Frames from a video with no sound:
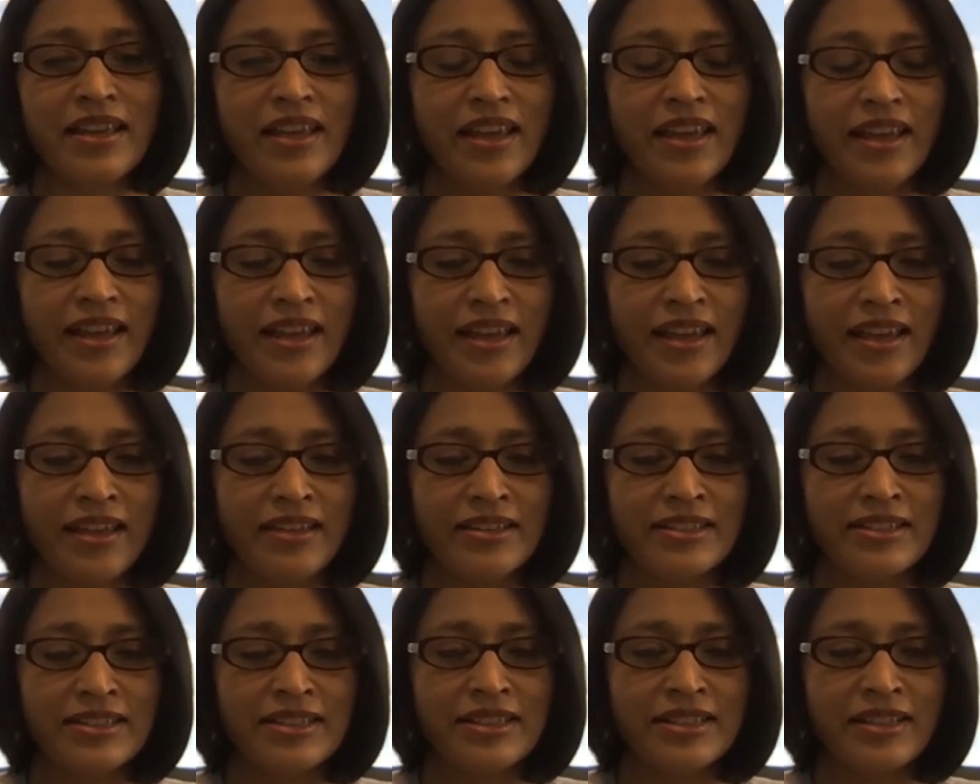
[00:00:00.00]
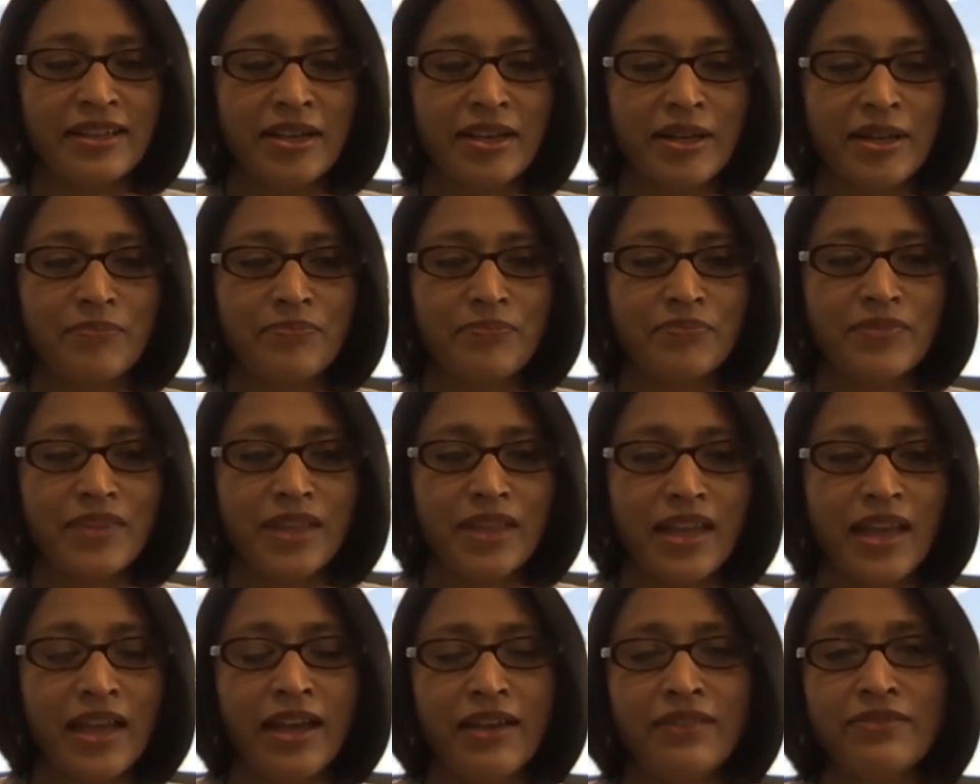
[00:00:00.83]
and um,
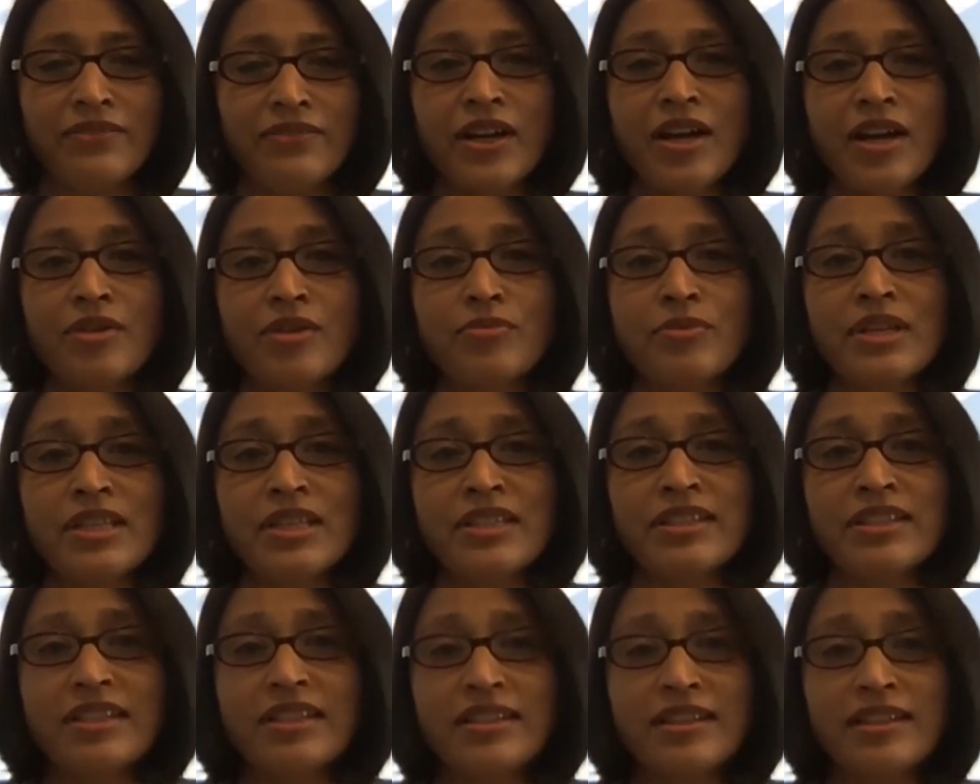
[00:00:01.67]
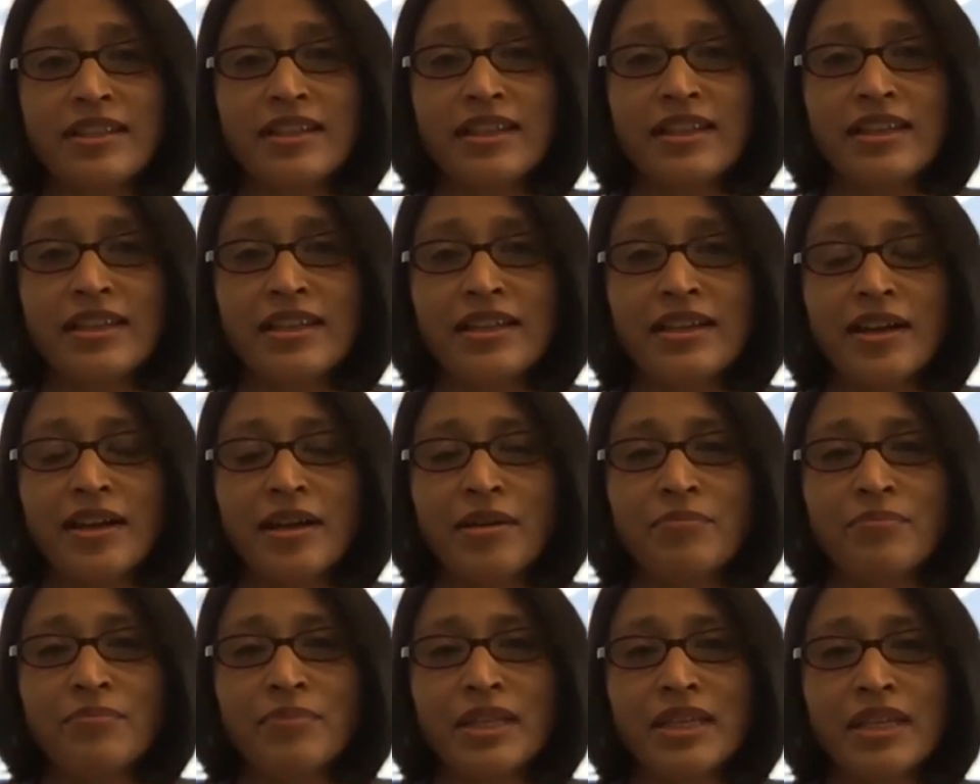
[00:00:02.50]
have uh, recently uh,
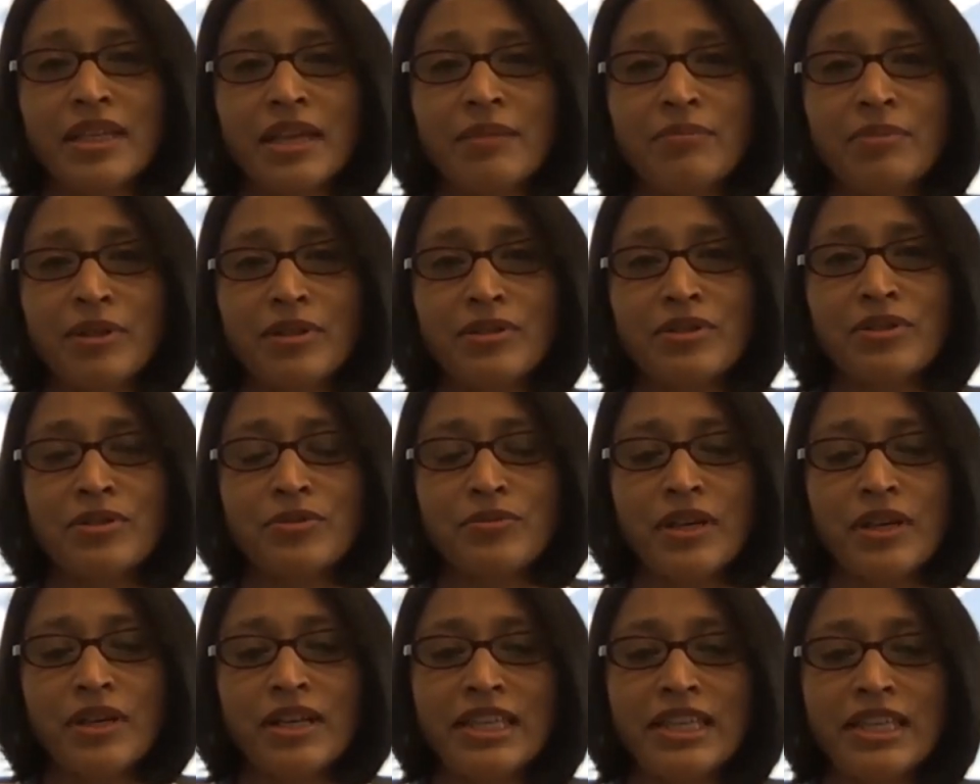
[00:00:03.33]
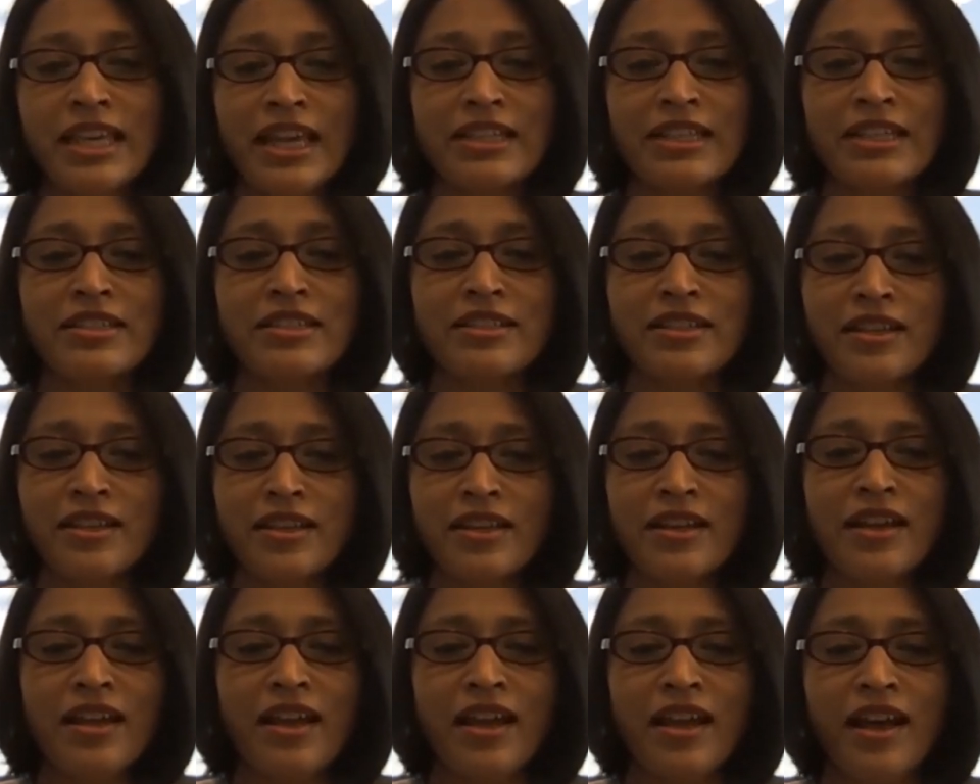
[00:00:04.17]
been able to really get
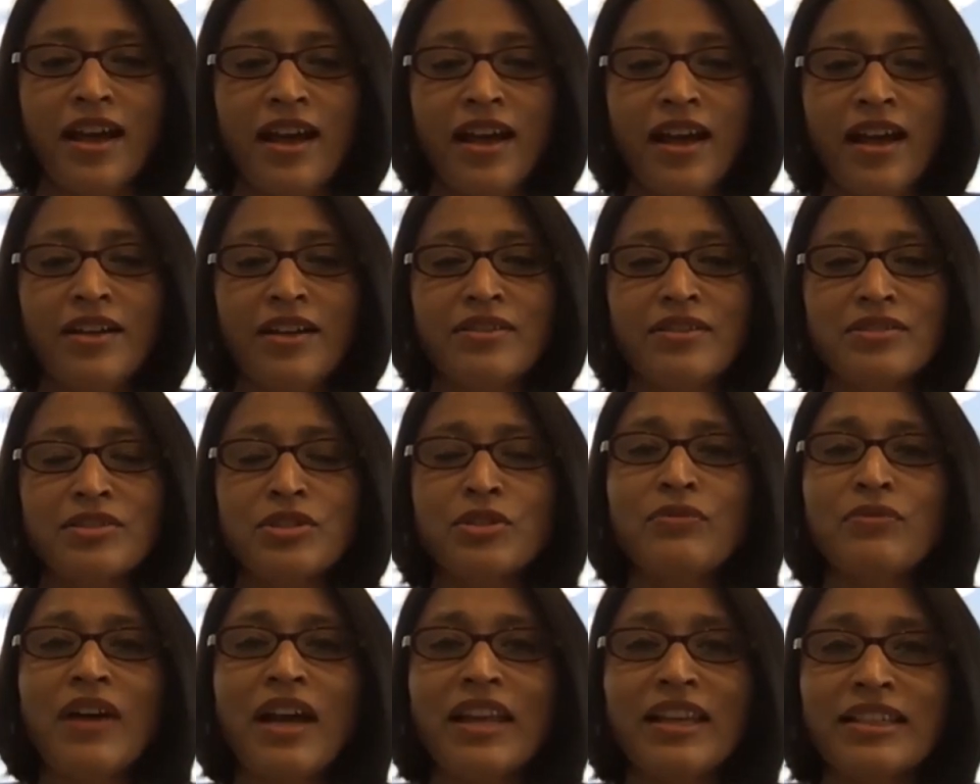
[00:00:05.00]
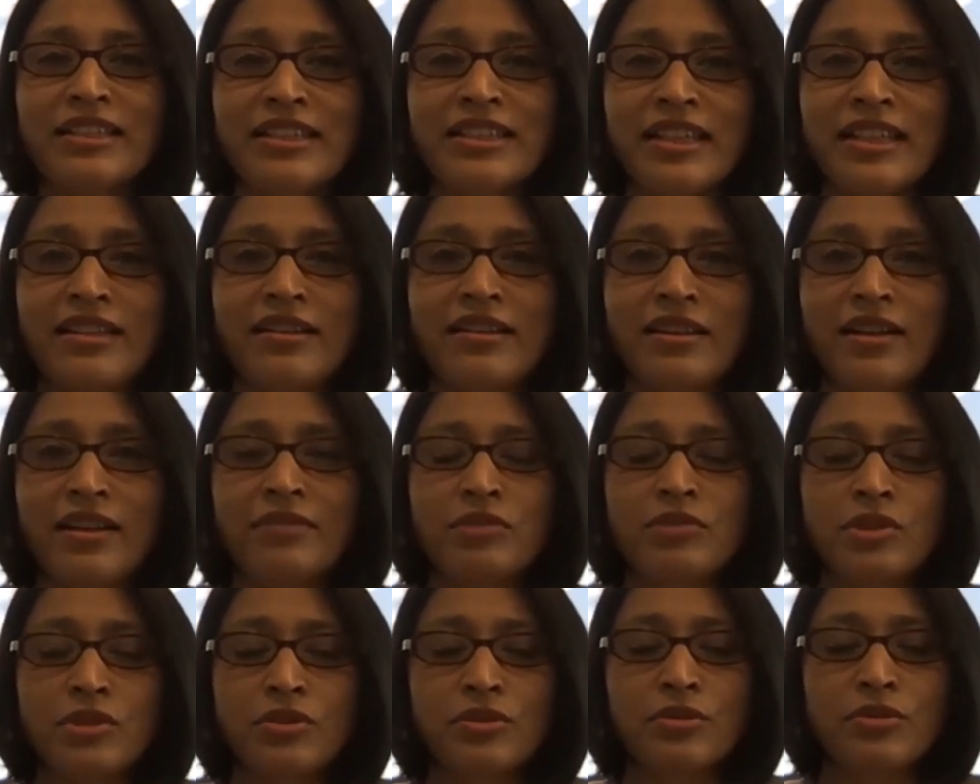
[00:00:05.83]
uh, to, validate, uh,
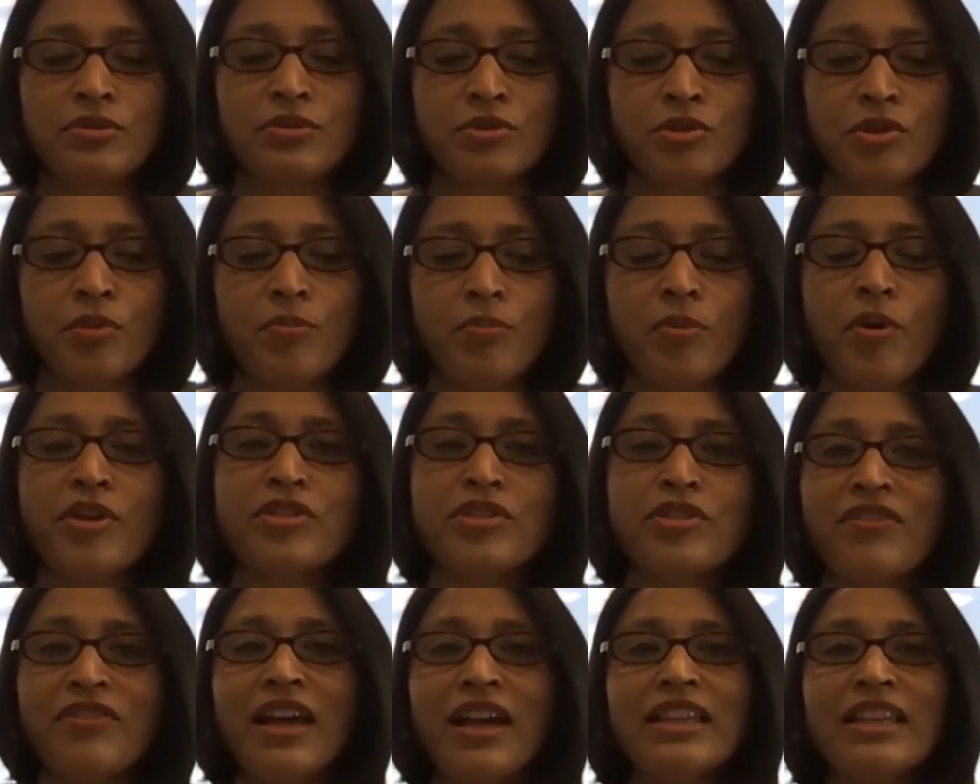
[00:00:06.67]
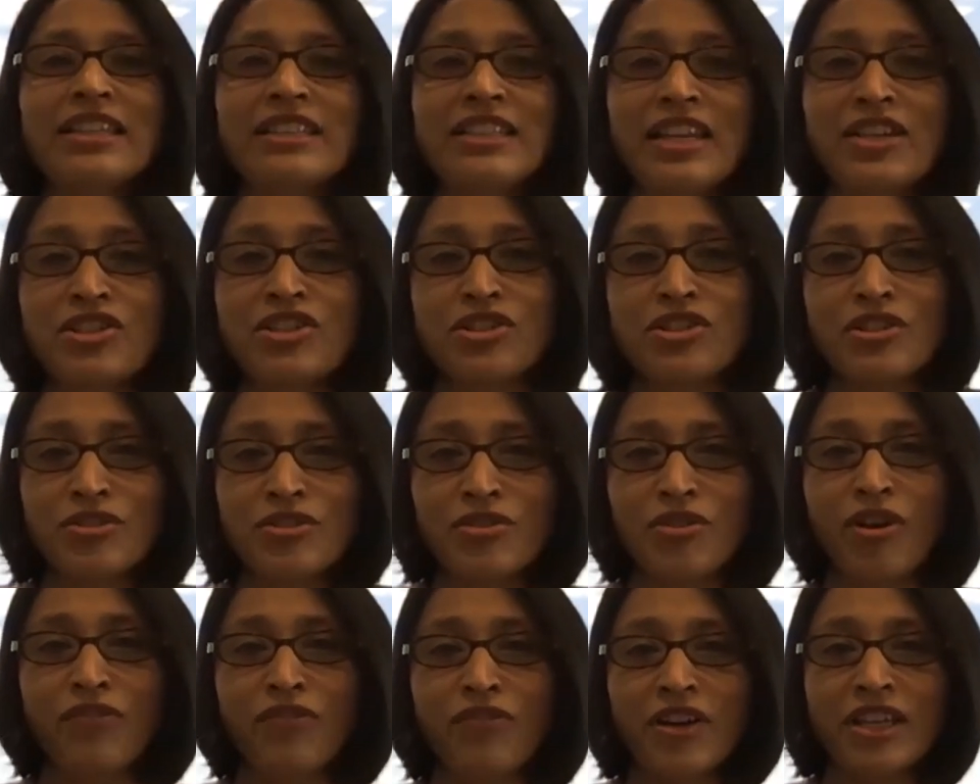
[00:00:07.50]
to, to a point of validation
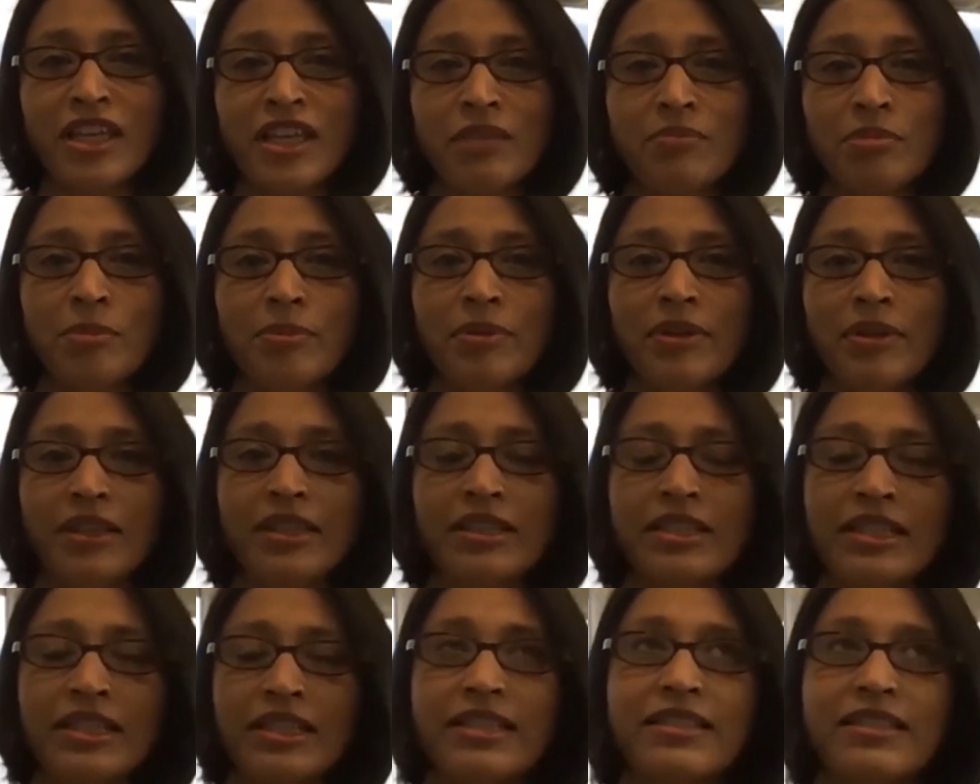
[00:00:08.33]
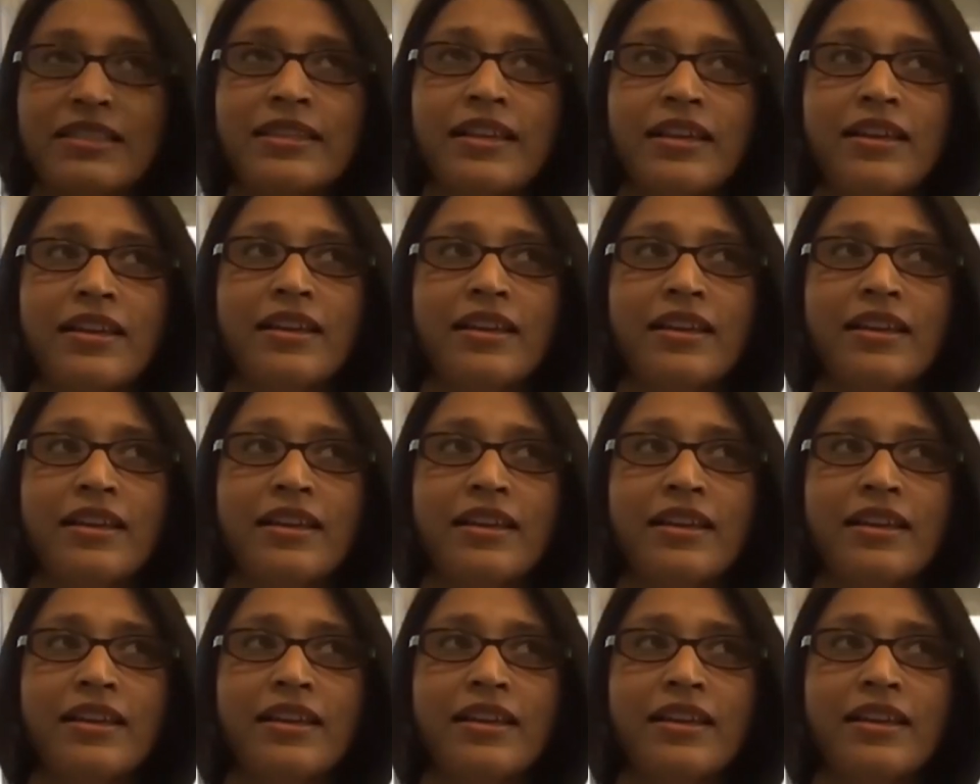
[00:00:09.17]
of our capabilities.